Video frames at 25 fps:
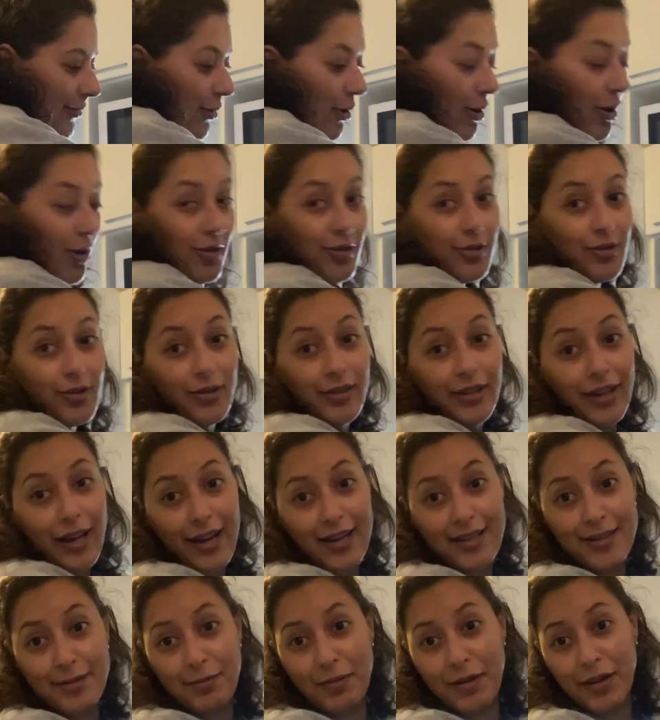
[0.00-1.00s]
Also,
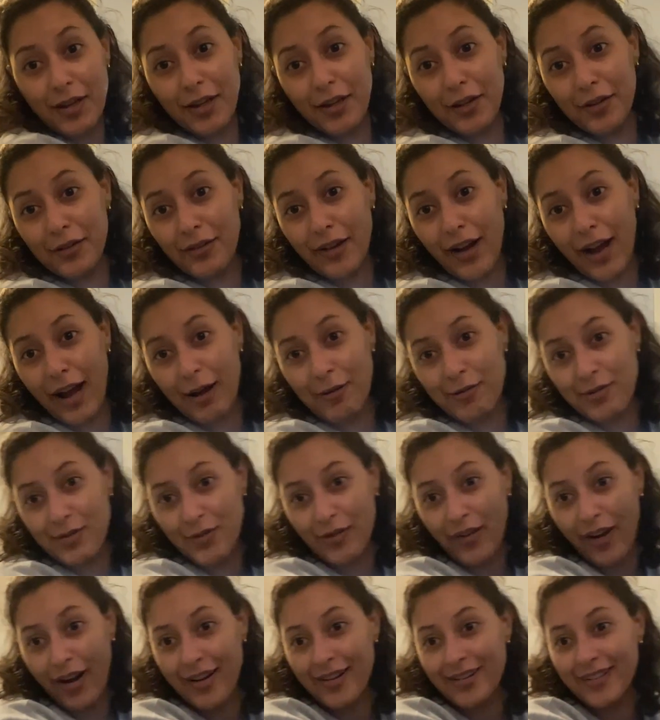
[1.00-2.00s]
yeah, speaking of a house
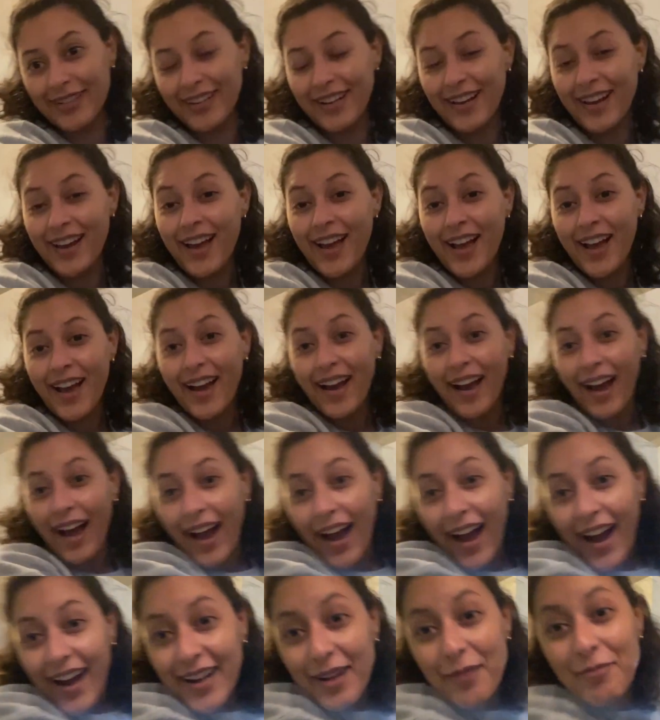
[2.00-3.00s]
friend,
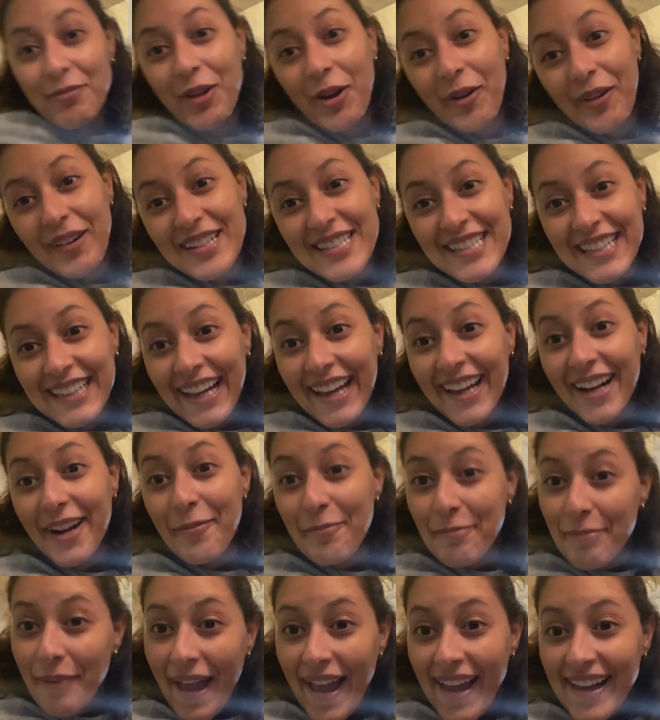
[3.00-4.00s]
I am going to get a
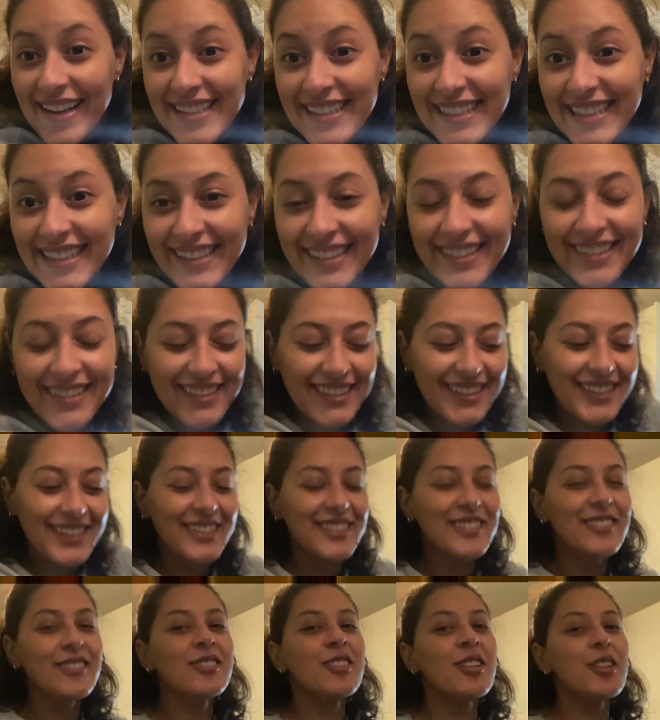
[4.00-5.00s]
pet.
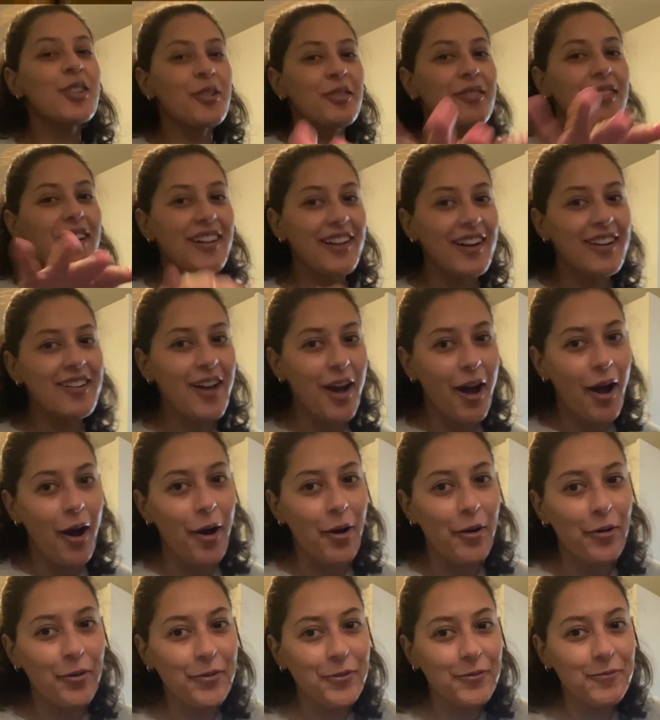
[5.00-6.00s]
Do you want to
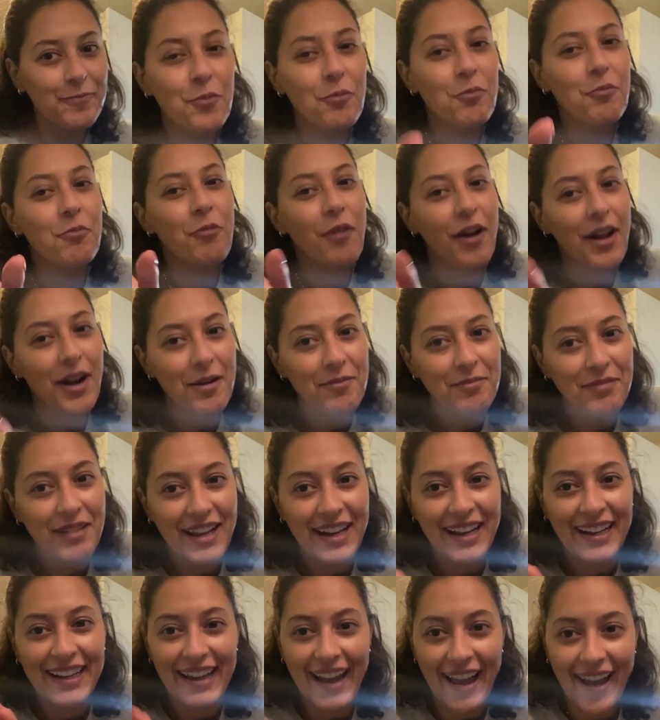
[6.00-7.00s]
know what I'm going
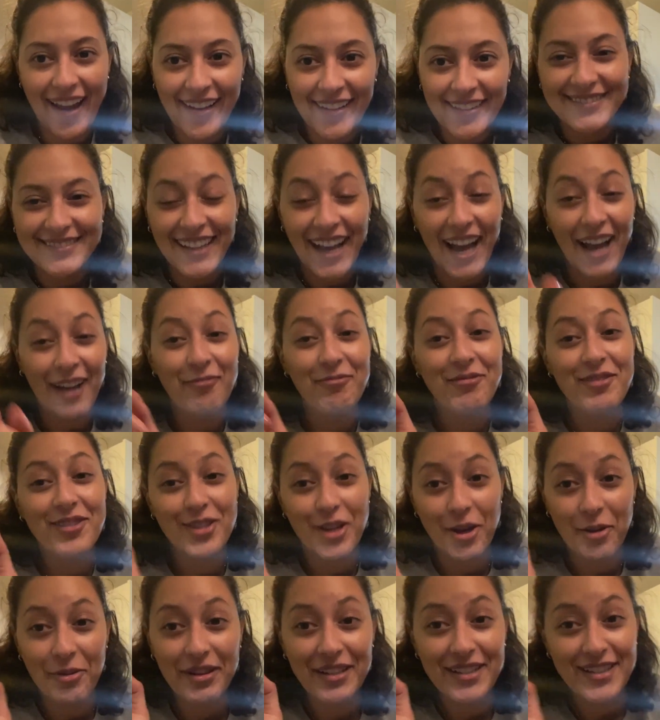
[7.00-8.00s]
to get? I'm
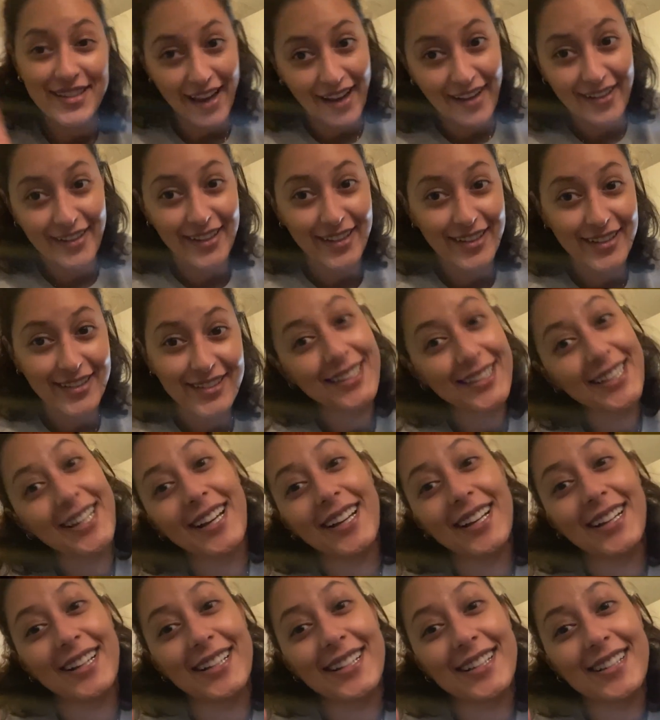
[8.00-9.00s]
so excited
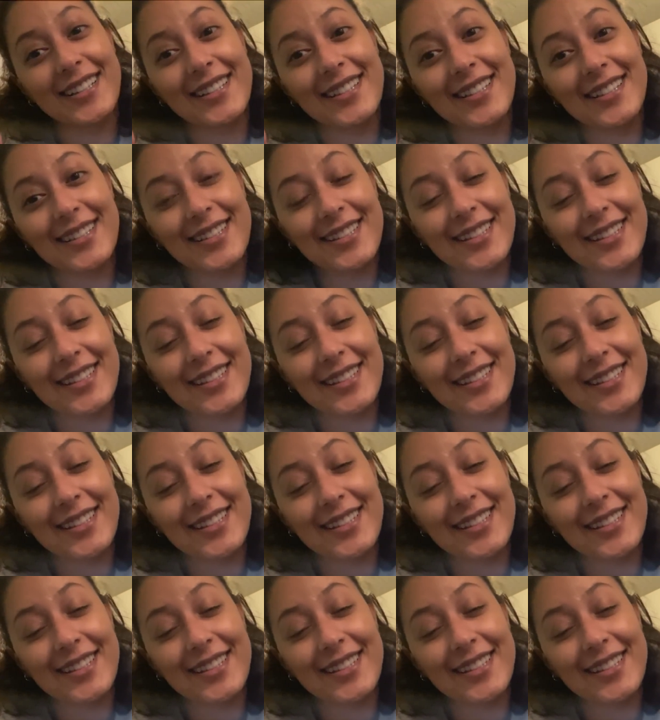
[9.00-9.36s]
because